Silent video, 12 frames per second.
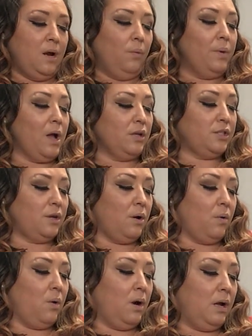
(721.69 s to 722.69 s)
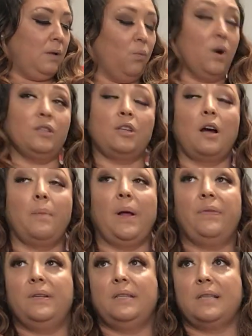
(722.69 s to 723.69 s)
We also want to talk
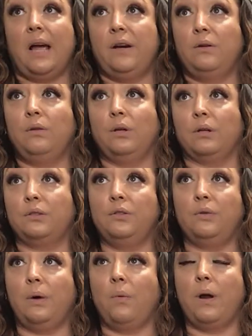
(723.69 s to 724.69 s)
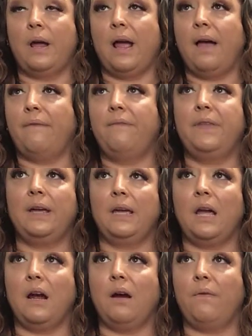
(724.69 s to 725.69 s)
about the desired look. Do they want to have thick
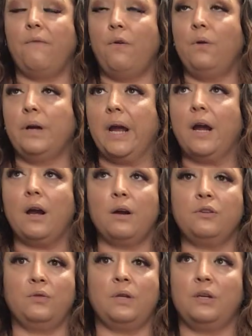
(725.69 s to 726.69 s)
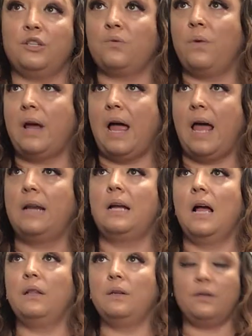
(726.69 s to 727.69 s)
hair, full hair? Do they just want to add
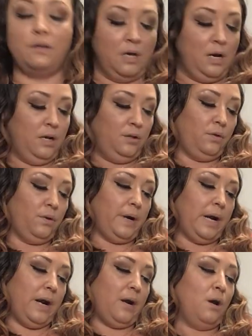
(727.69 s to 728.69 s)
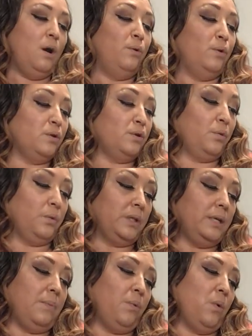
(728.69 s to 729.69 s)
color to their hair? Those are
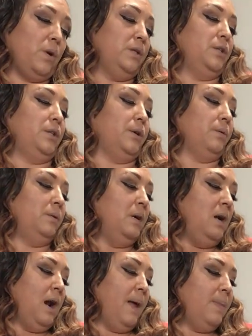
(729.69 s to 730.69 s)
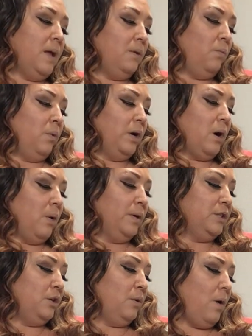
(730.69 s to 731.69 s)
really important too. And then we go
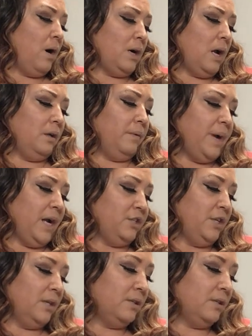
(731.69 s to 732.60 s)
into our color matching.